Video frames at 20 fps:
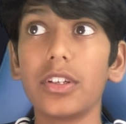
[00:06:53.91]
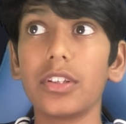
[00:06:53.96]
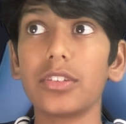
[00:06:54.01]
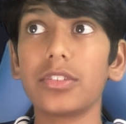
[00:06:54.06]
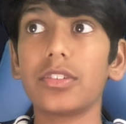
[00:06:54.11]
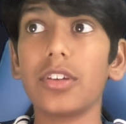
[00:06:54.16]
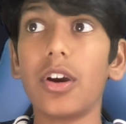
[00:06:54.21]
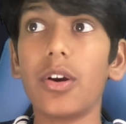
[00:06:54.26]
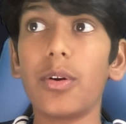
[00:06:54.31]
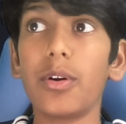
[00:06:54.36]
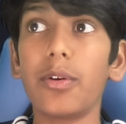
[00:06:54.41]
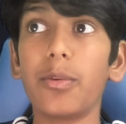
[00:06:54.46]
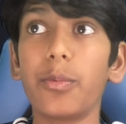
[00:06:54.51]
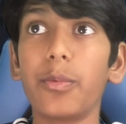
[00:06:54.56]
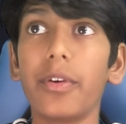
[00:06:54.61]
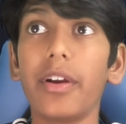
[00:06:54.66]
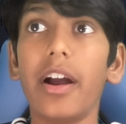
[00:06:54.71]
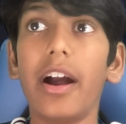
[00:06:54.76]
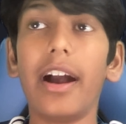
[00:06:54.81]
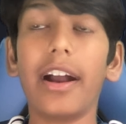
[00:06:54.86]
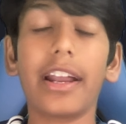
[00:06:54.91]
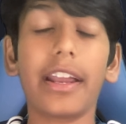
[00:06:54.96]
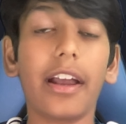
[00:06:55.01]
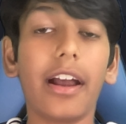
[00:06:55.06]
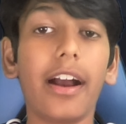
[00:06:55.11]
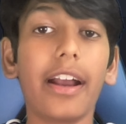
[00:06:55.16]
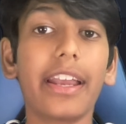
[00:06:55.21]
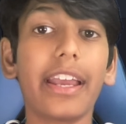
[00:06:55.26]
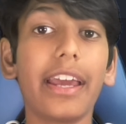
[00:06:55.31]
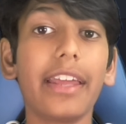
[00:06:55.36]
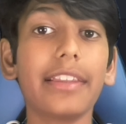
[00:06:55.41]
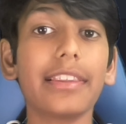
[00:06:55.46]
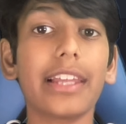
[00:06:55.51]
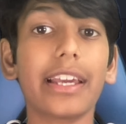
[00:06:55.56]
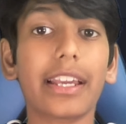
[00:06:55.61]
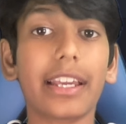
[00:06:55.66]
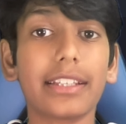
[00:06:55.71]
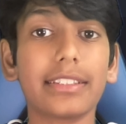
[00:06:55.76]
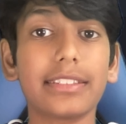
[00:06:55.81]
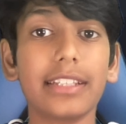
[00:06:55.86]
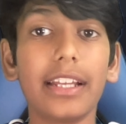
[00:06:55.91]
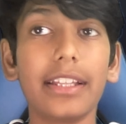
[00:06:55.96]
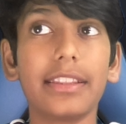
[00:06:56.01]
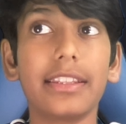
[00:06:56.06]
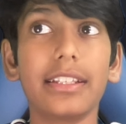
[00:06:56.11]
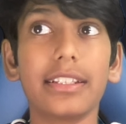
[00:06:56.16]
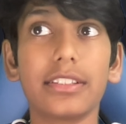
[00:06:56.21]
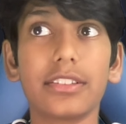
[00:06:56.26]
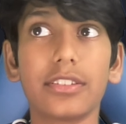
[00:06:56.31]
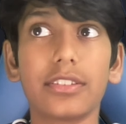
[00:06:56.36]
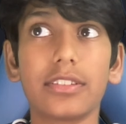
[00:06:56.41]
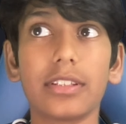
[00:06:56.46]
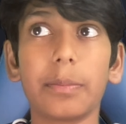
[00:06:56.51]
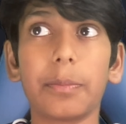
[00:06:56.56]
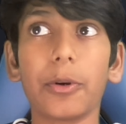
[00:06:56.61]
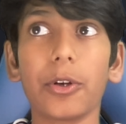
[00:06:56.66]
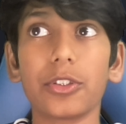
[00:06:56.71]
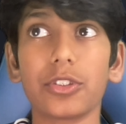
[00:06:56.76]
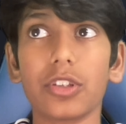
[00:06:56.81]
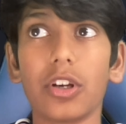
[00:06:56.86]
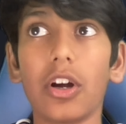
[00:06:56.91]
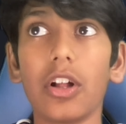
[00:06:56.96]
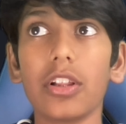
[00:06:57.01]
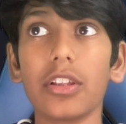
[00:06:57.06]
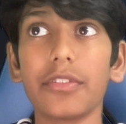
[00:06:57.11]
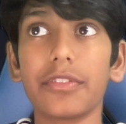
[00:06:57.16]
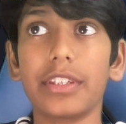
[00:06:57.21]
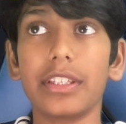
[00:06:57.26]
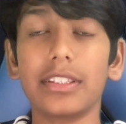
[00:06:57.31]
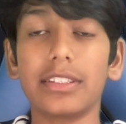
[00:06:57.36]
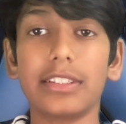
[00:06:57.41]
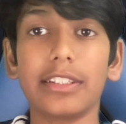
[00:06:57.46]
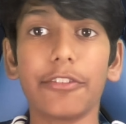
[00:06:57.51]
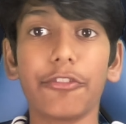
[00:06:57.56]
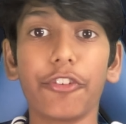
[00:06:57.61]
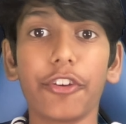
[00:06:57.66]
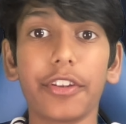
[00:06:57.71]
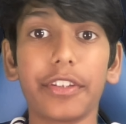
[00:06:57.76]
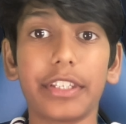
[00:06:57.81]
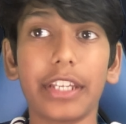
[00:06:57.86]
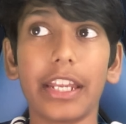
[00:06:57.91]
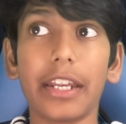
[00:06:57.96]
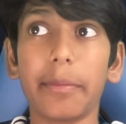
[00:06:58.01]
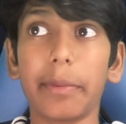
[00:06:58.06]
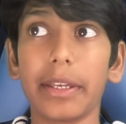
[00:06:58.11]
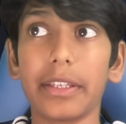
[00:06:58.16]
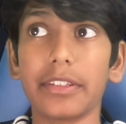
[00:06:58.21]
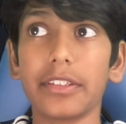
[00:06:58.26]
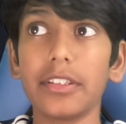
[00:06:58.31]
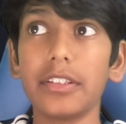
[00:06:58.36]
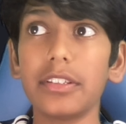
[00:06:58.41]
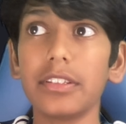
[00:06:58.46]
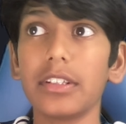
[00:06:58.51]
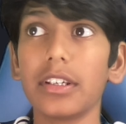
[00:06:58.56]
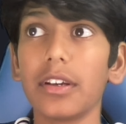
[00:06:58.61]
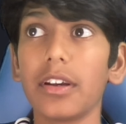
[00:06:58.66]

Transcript: So ag again, like I said, this supports all of these different databases,